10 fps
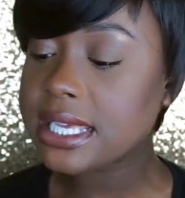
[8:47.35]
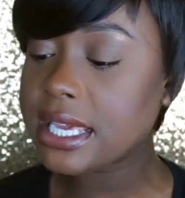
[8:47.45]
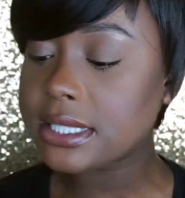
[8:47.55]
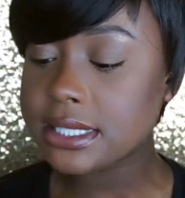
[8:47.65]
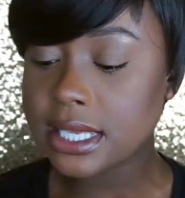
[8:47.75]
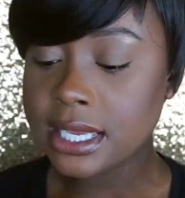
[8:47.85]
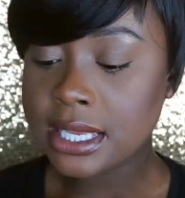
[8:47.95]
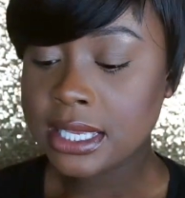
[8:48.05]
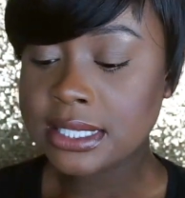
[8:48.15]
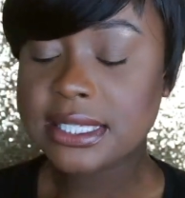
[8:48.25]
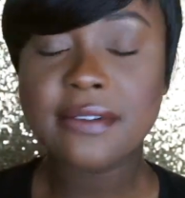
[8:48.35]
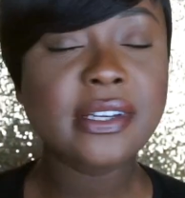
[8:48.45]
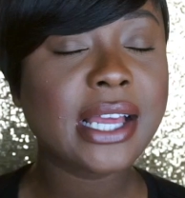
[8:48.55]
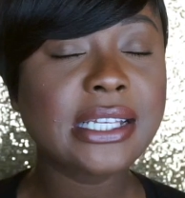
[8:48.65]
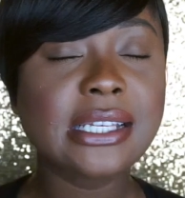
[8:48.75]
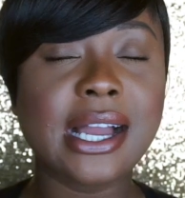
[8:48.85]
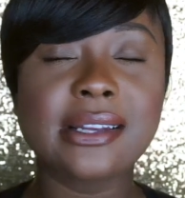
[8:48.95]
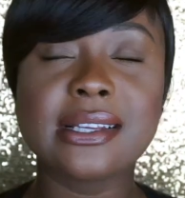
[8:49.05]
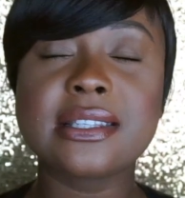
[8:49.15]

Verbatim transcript: It's $7.99.